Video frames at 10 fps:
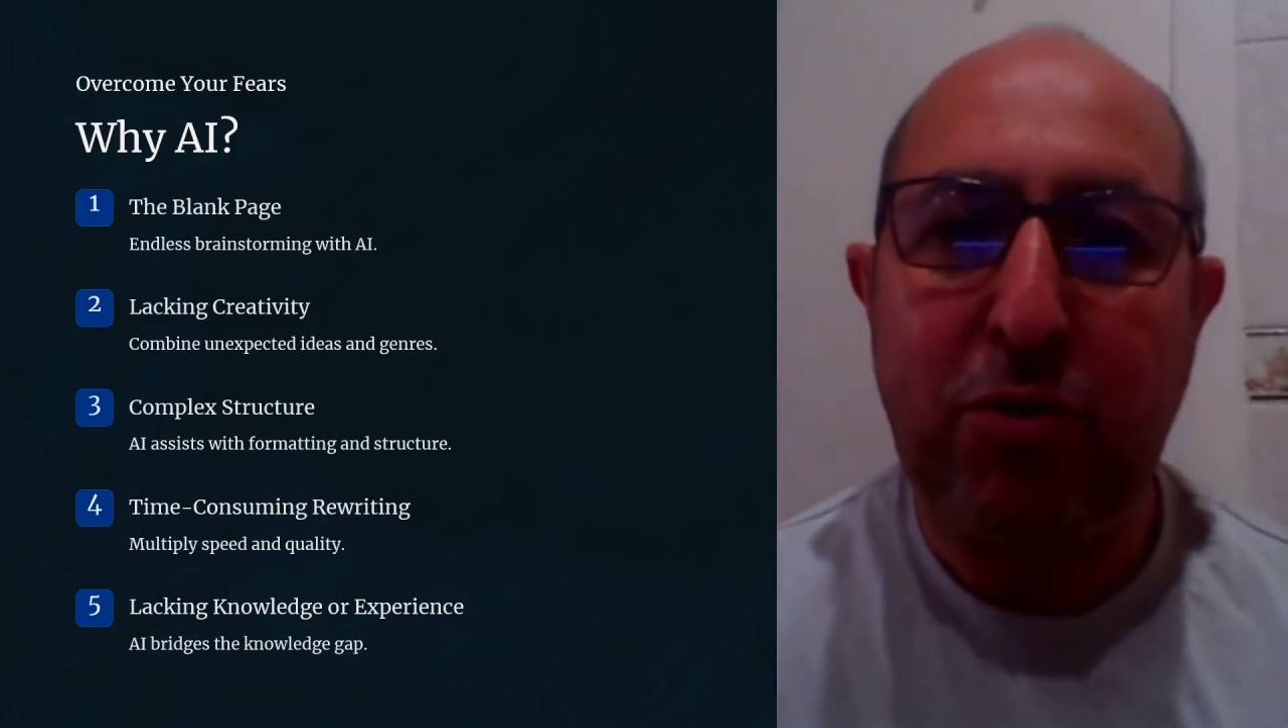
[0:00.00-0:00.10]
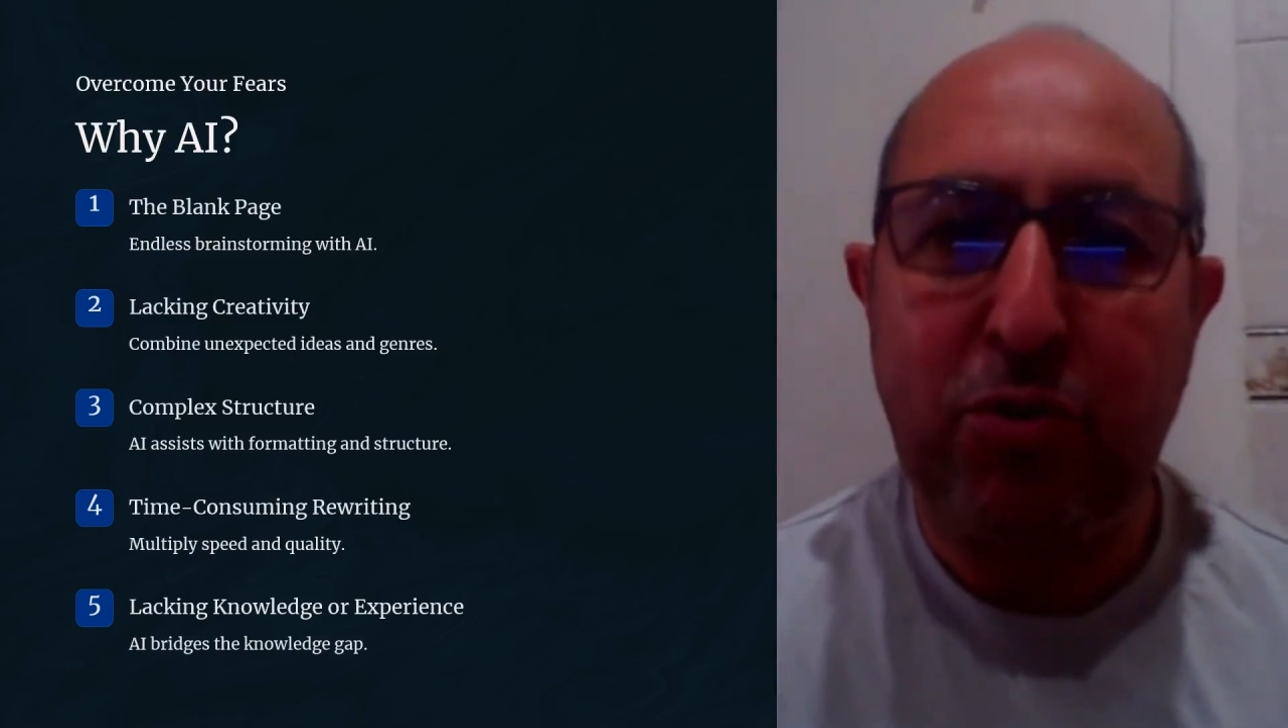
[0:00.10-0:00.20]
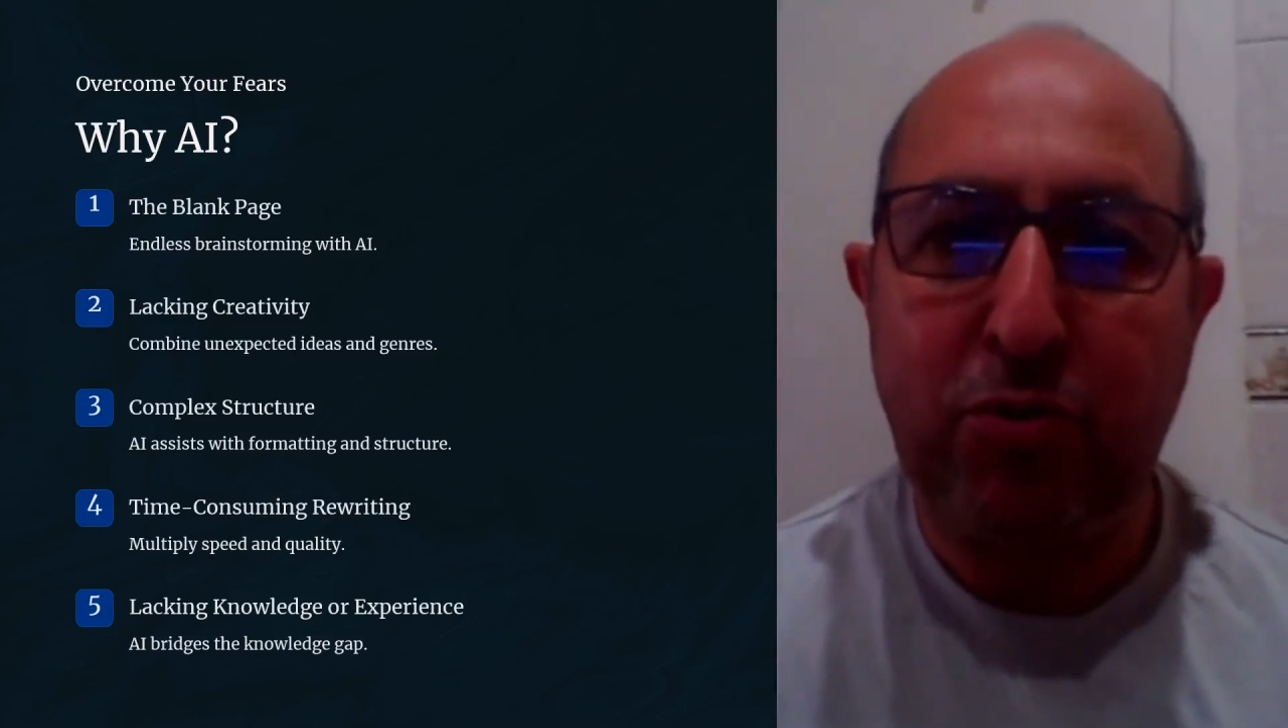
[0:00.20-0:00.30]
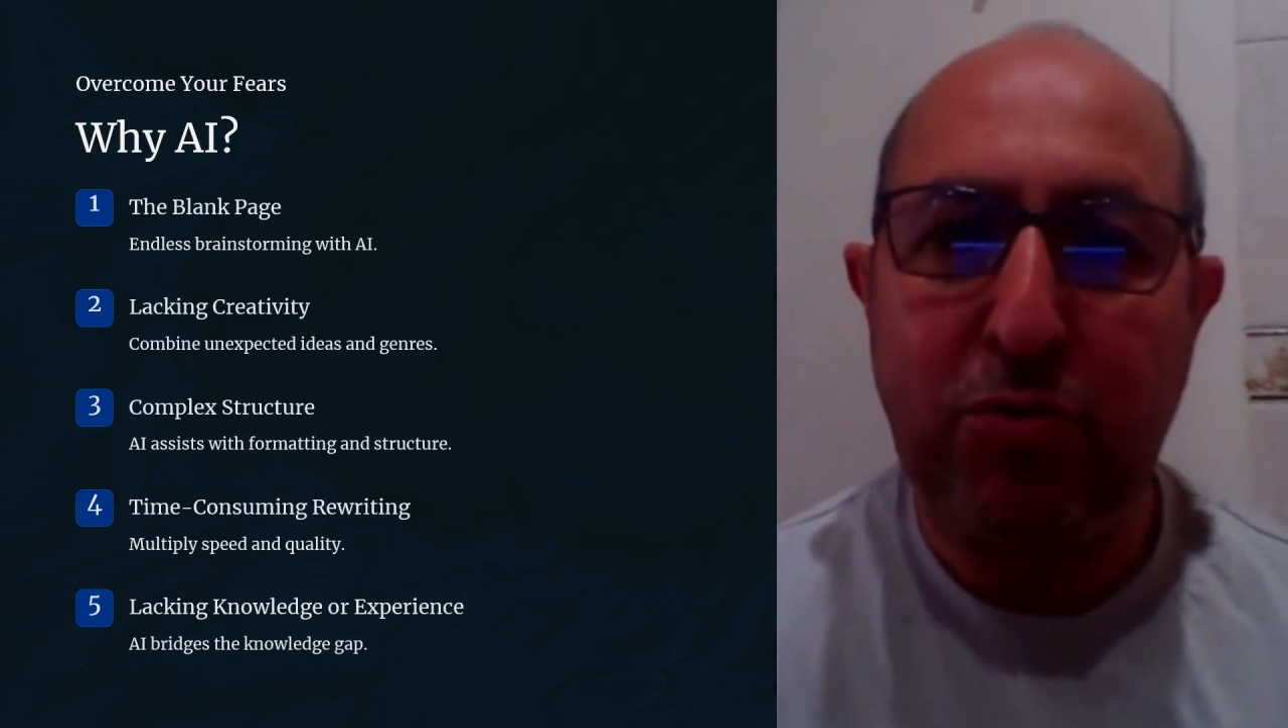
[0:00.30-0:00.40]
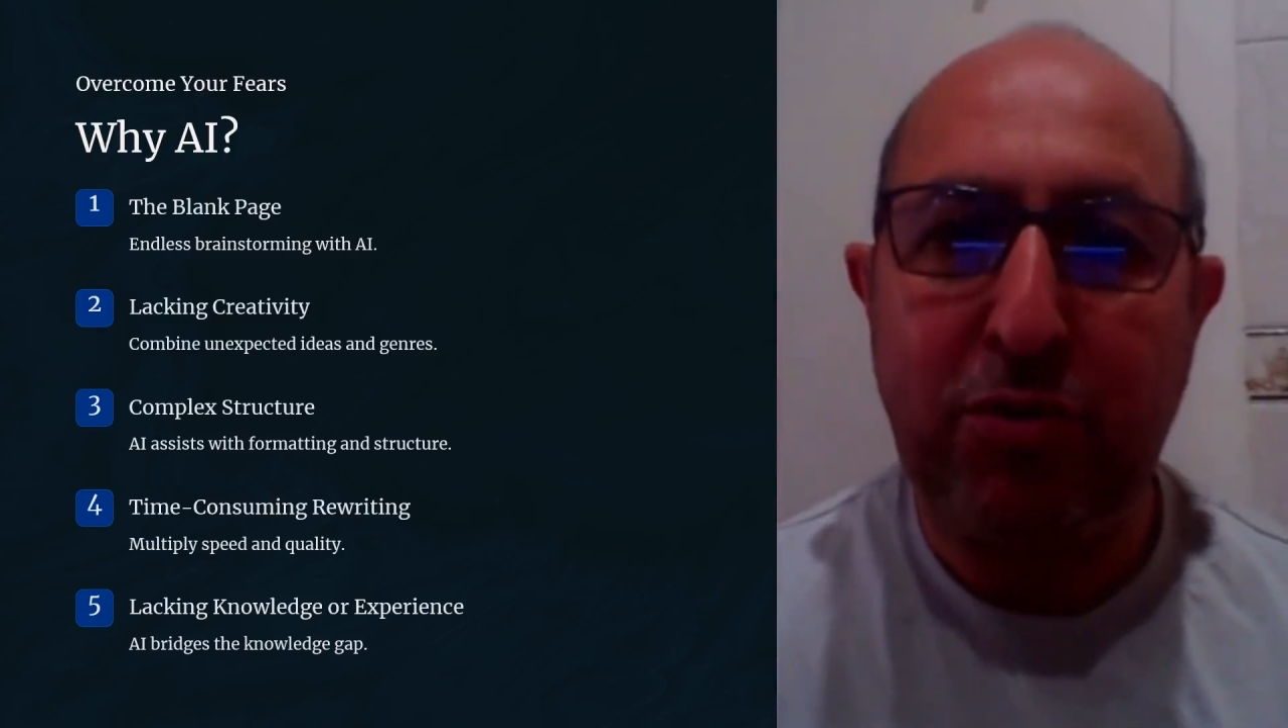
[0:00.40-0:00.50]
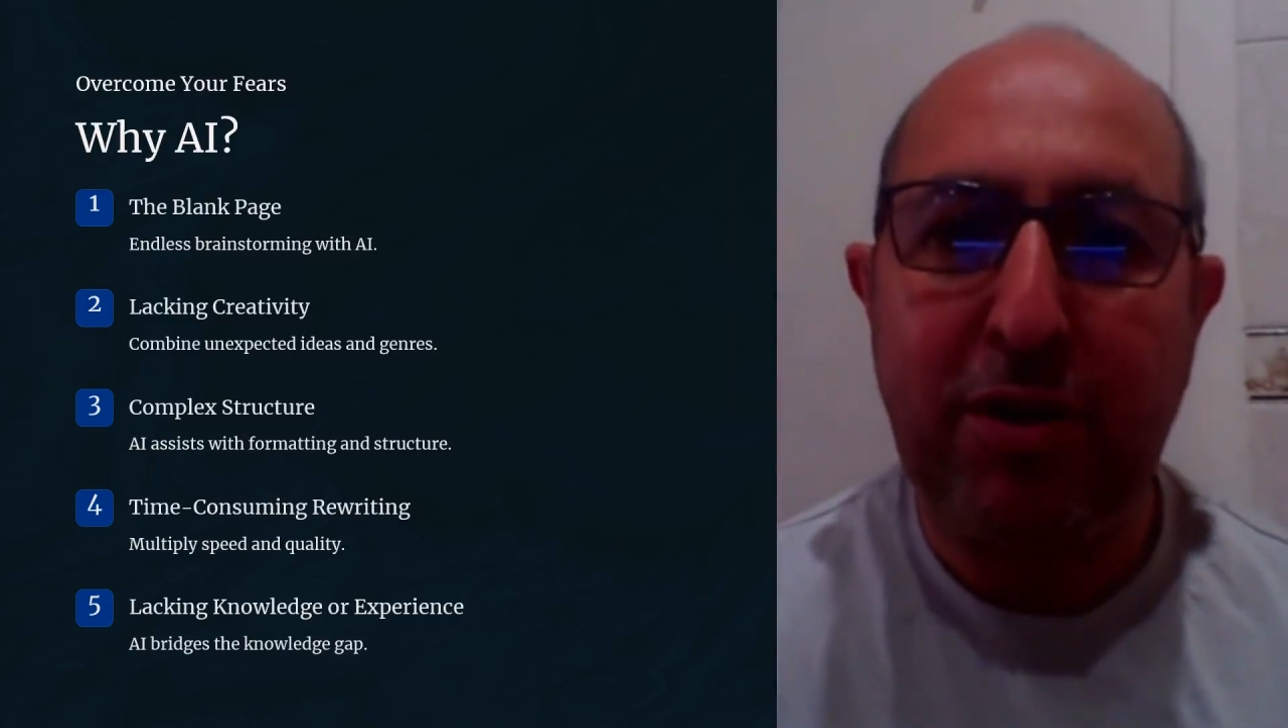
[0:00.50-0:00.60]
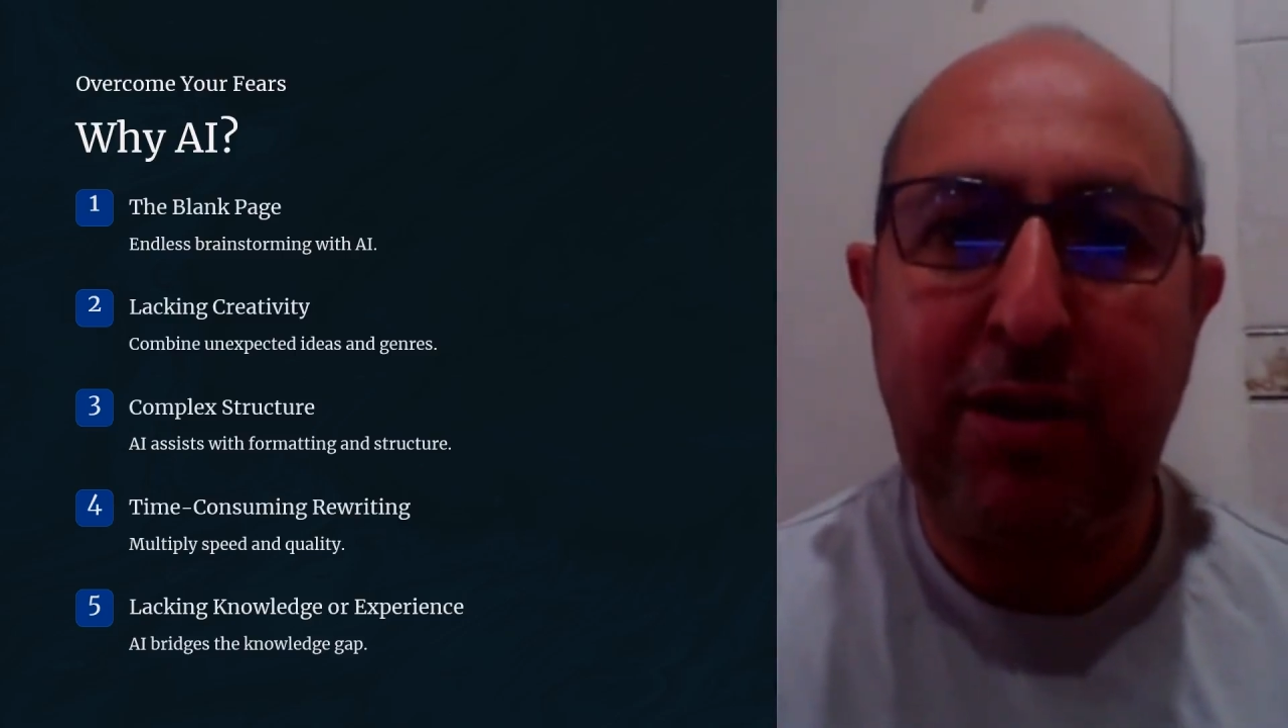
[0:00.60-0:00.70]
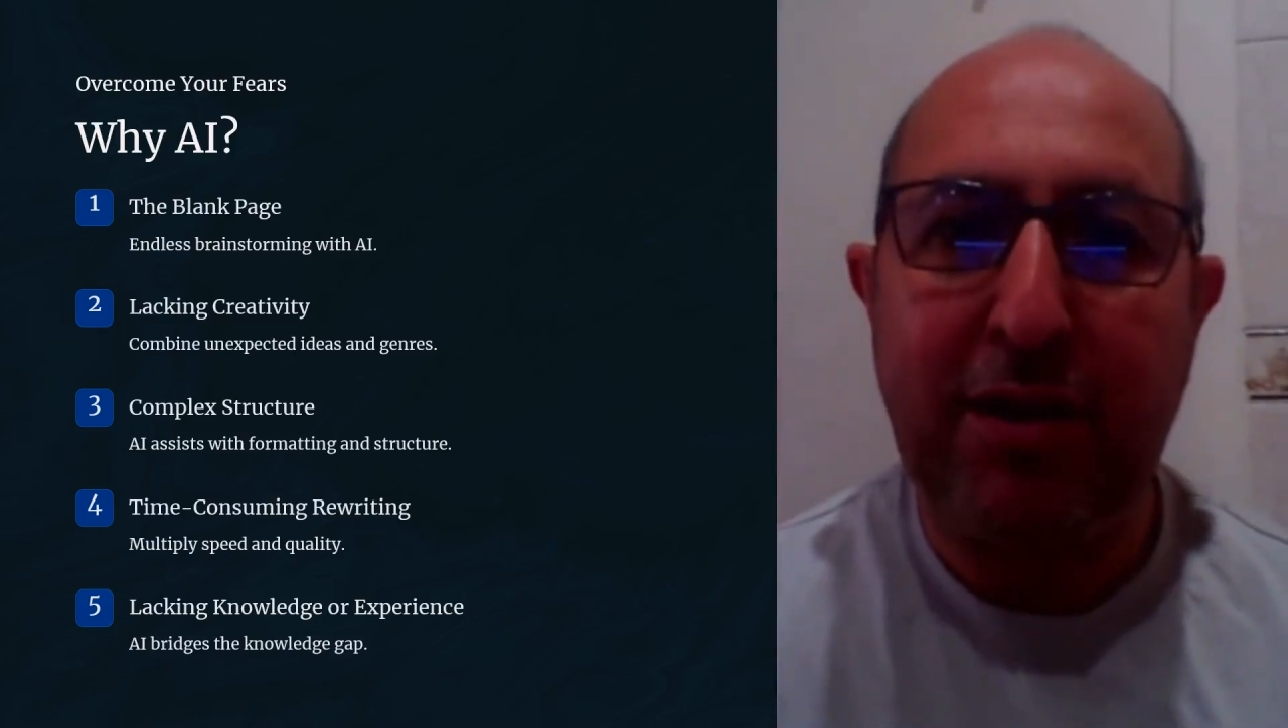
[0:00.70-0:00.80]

know the